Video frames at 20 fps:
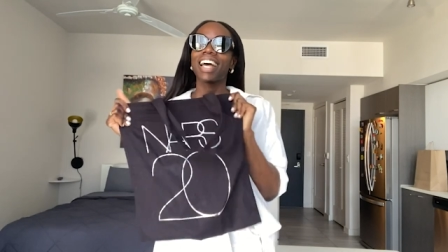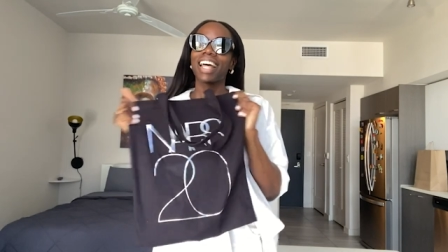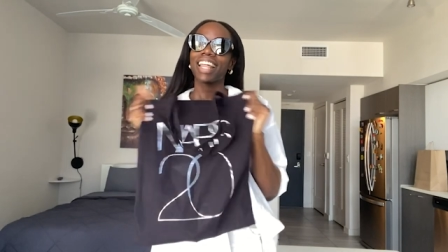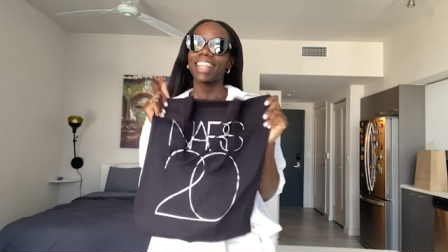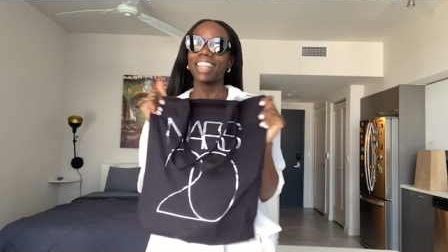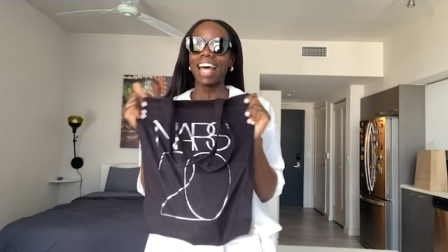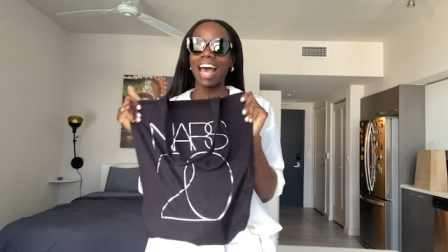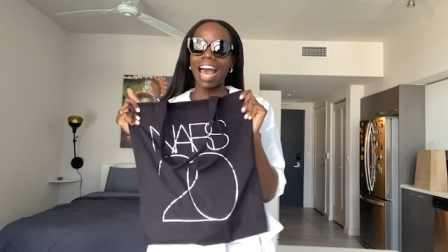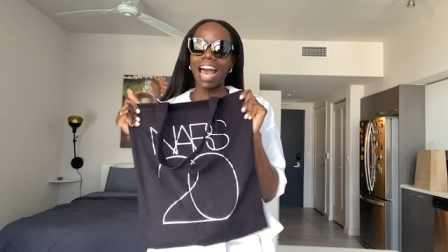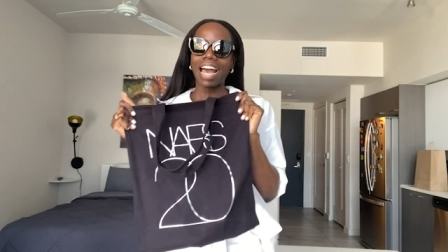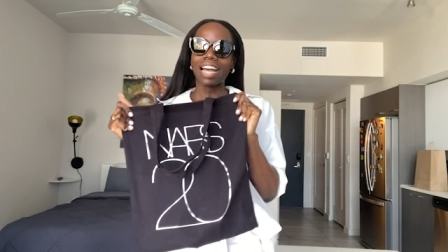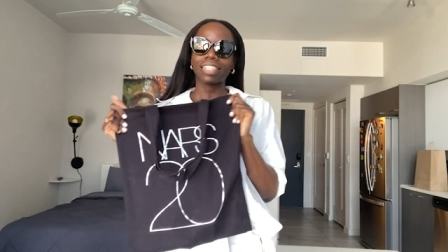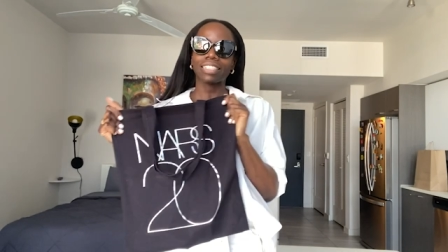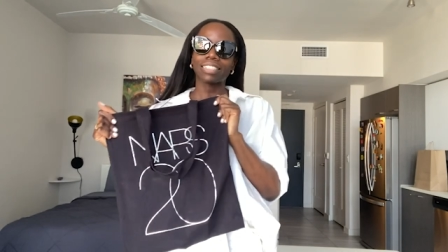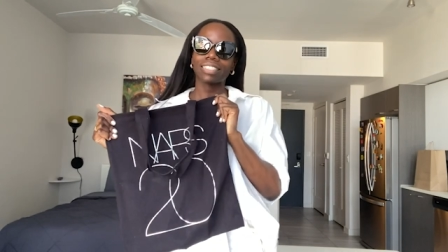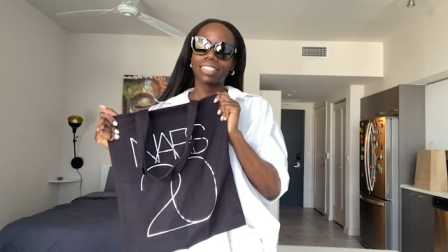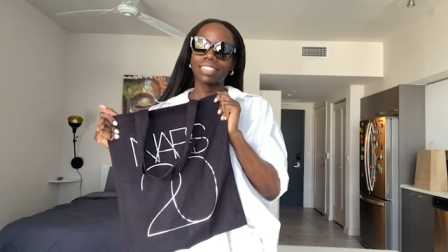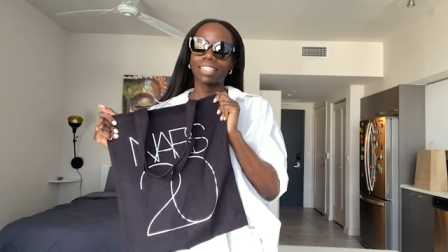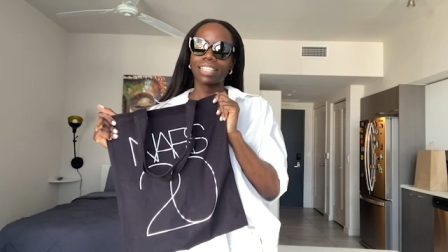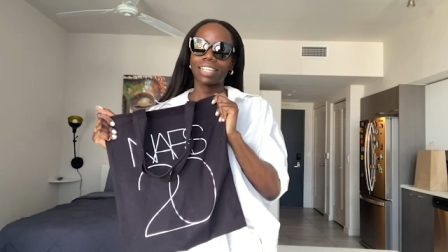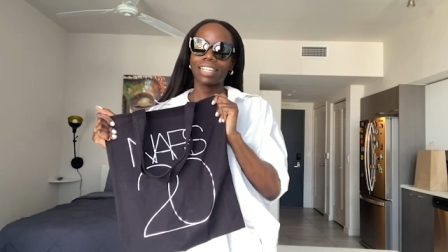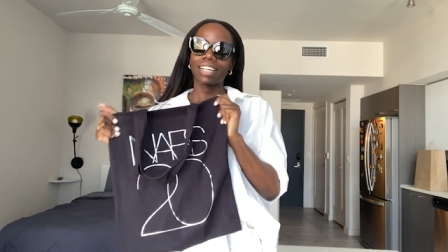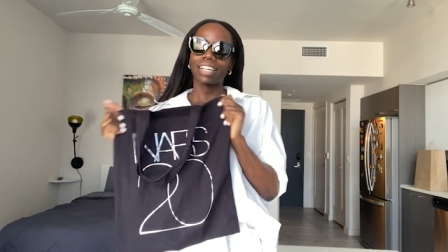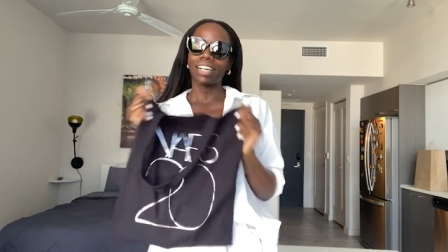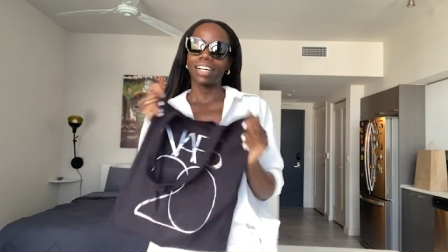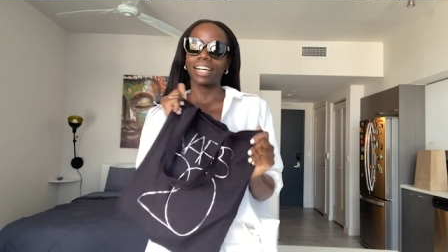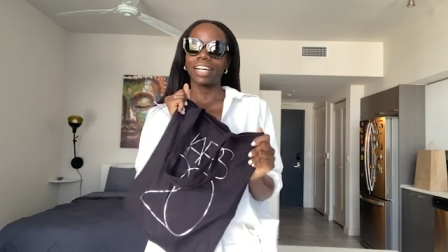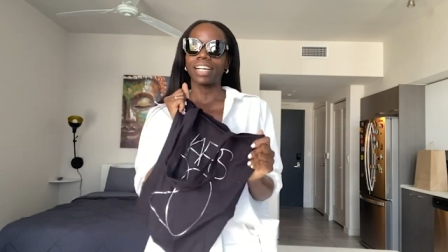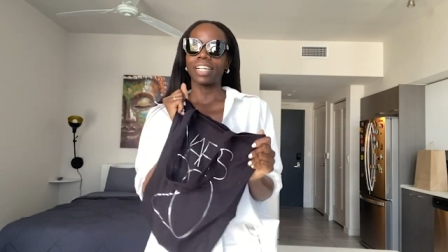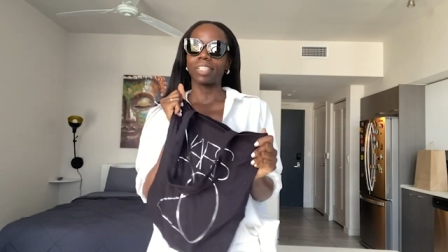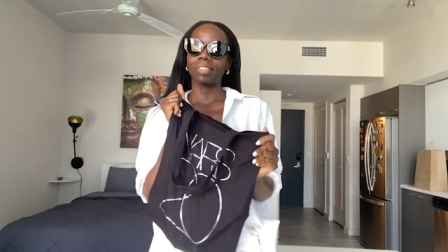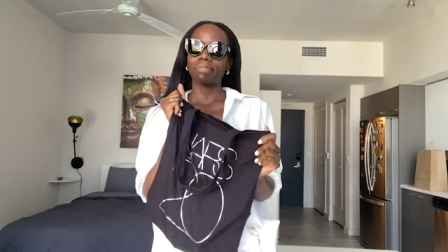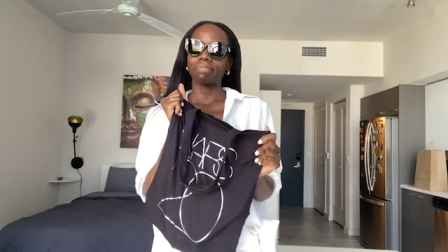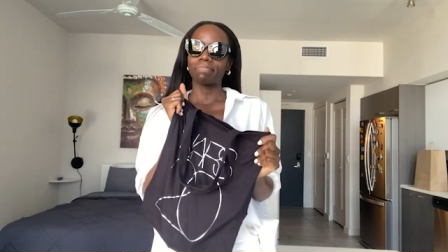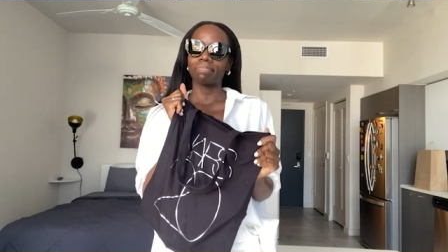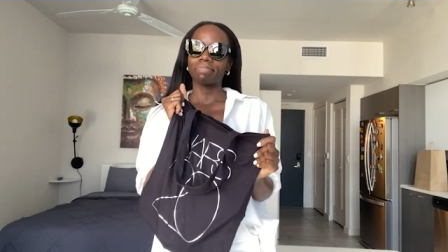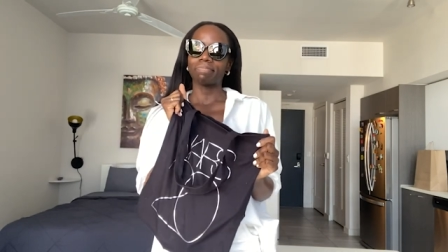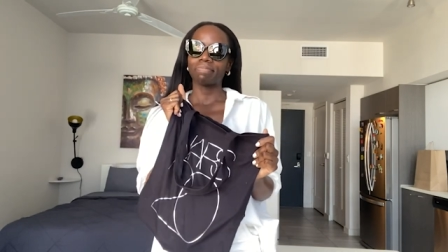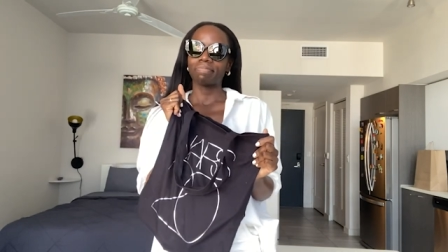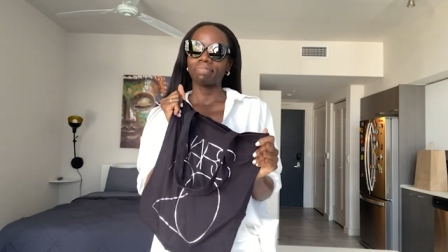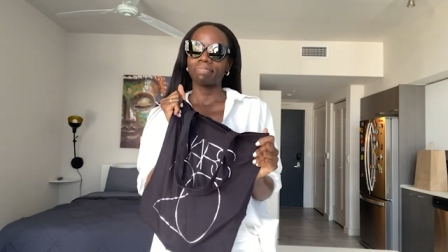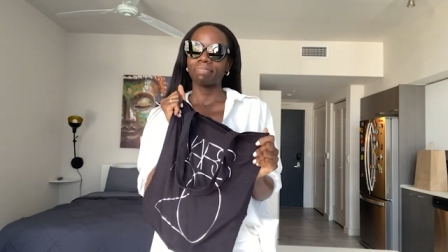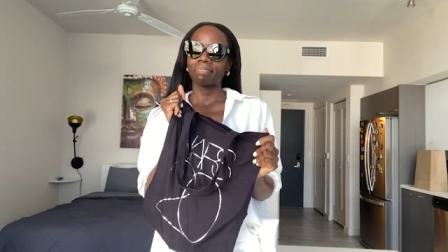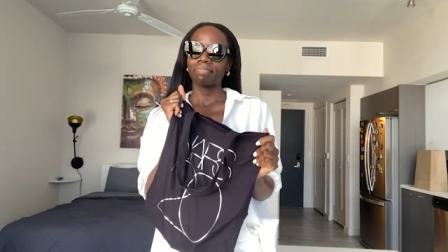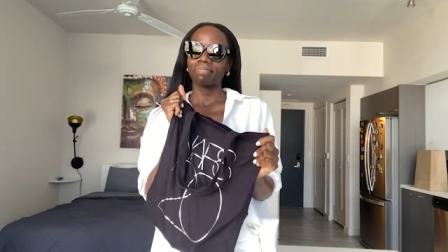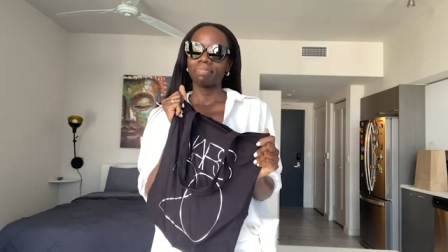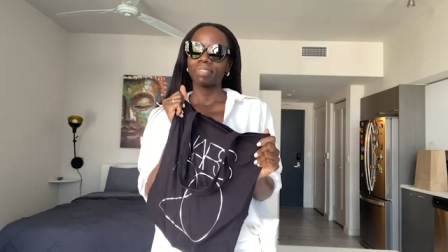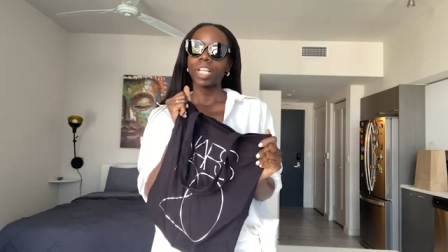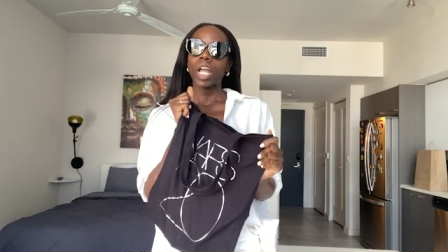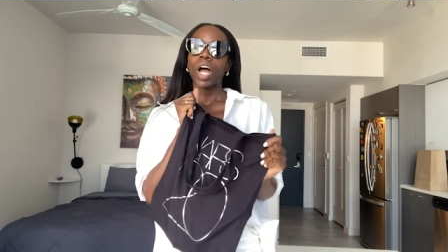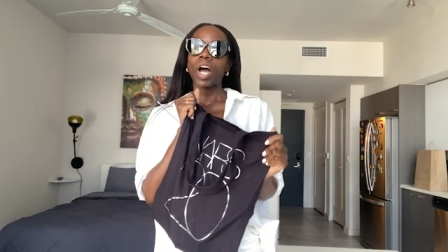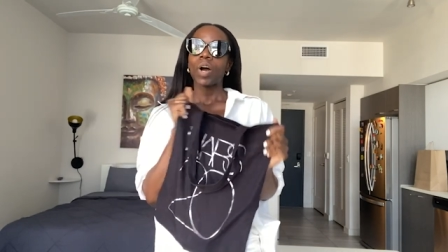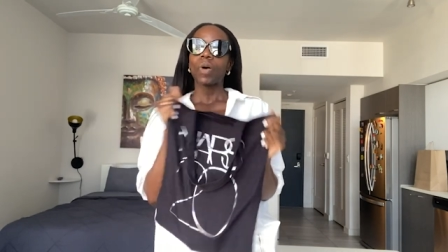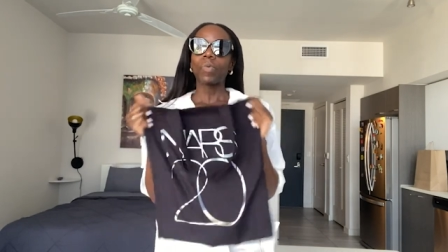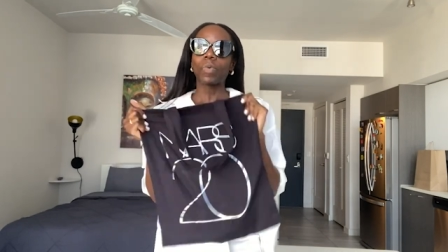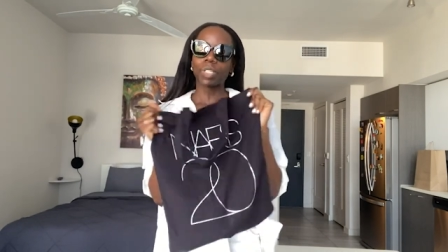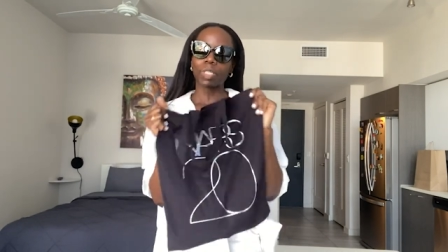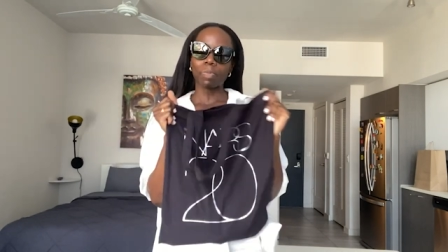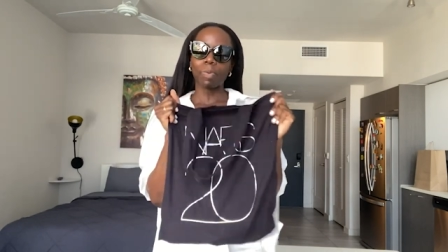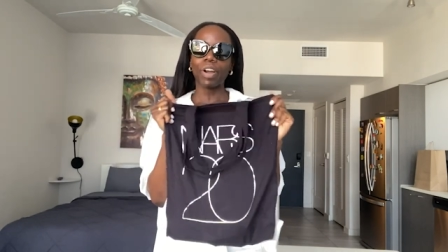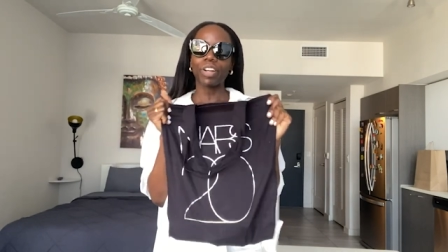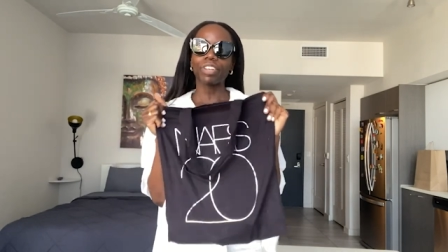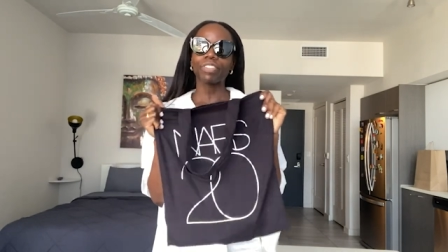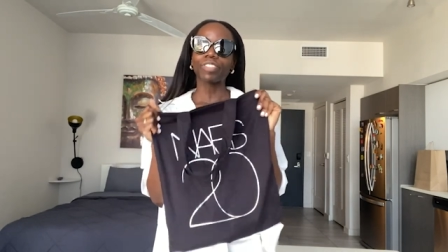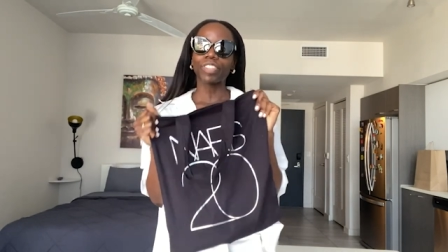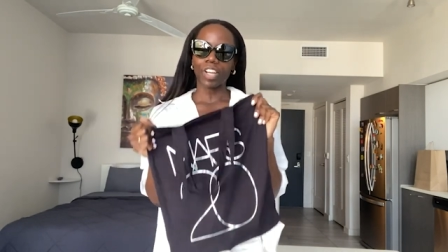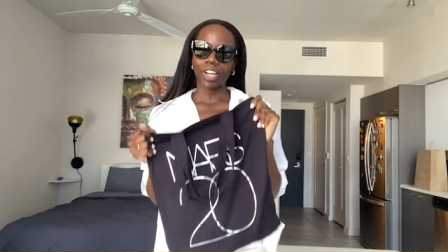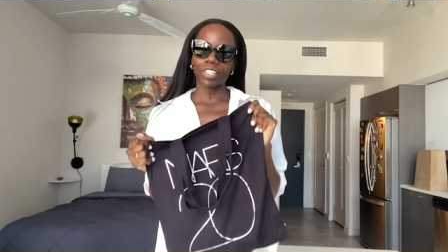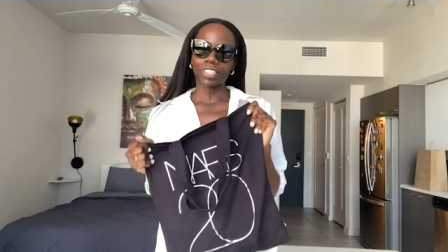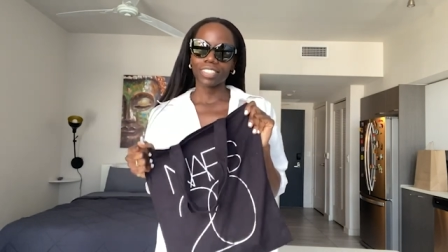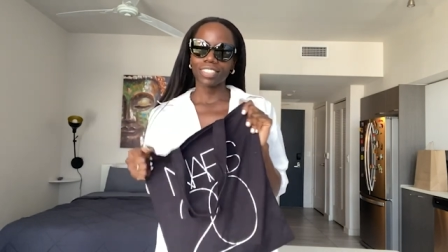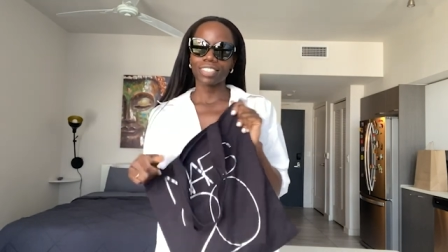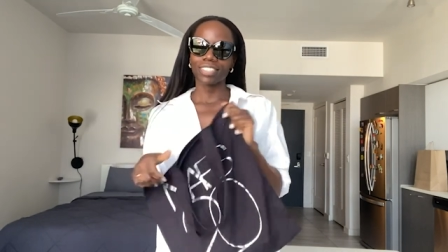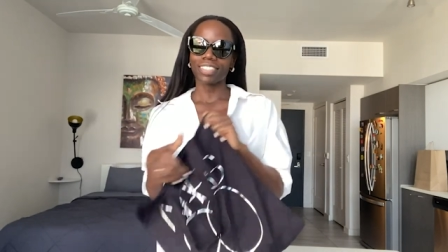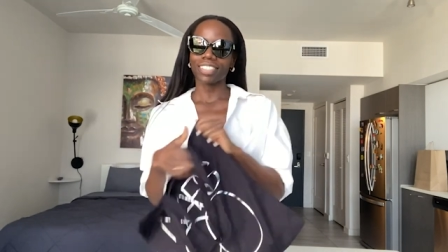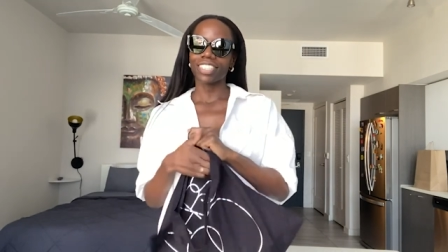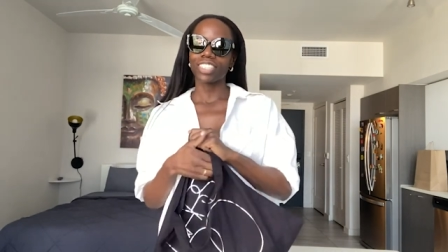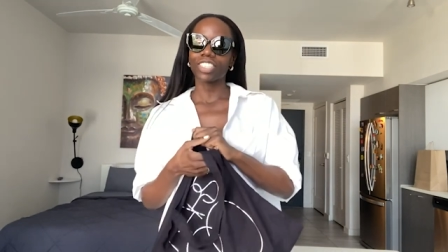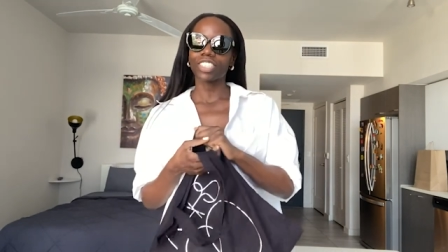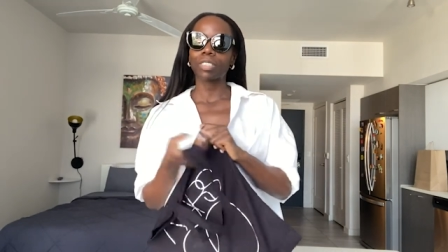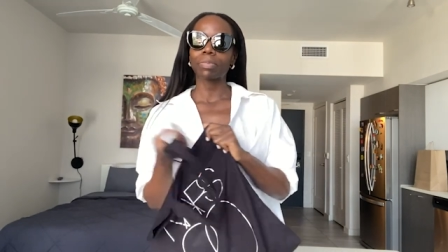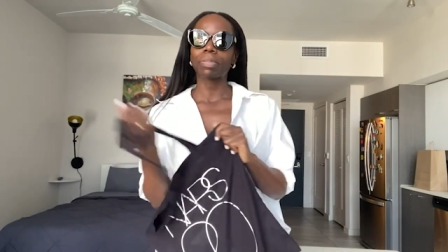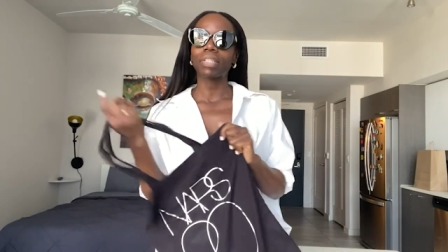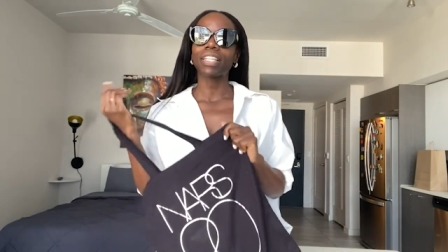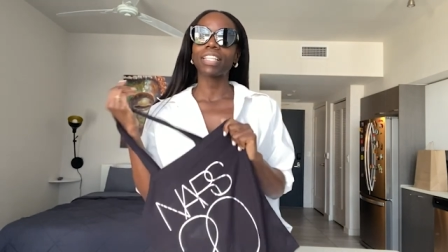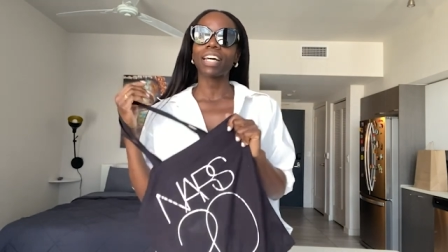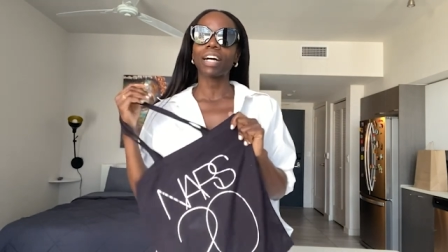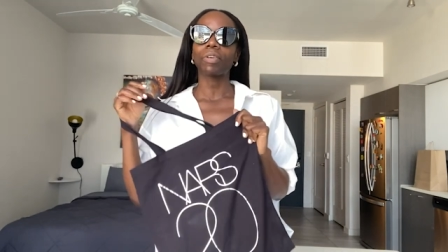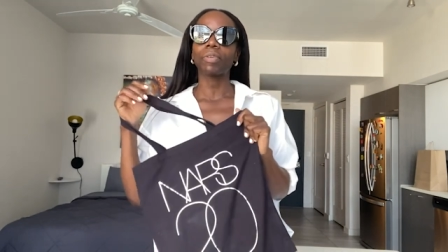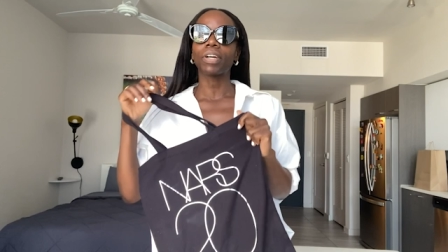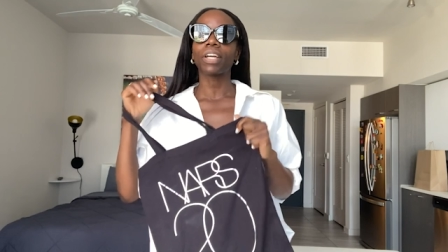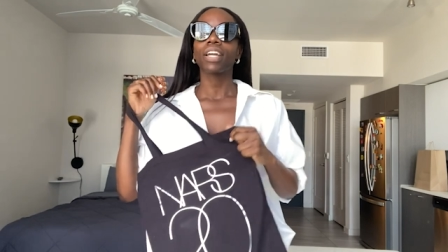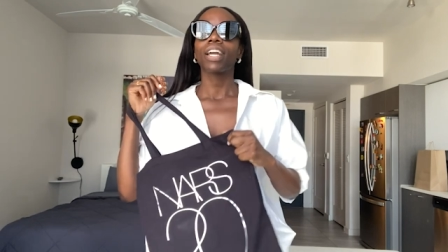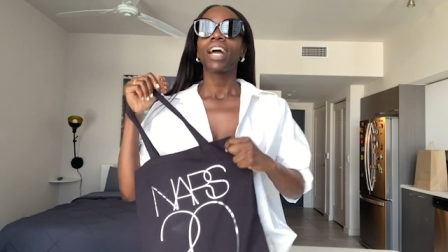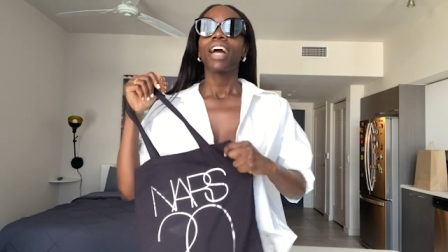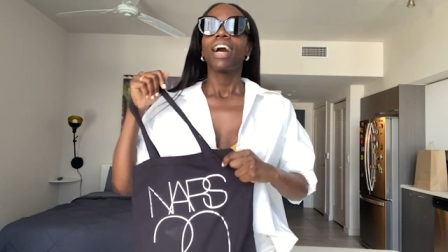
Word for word: that um was part of NARS, let's just put it that way.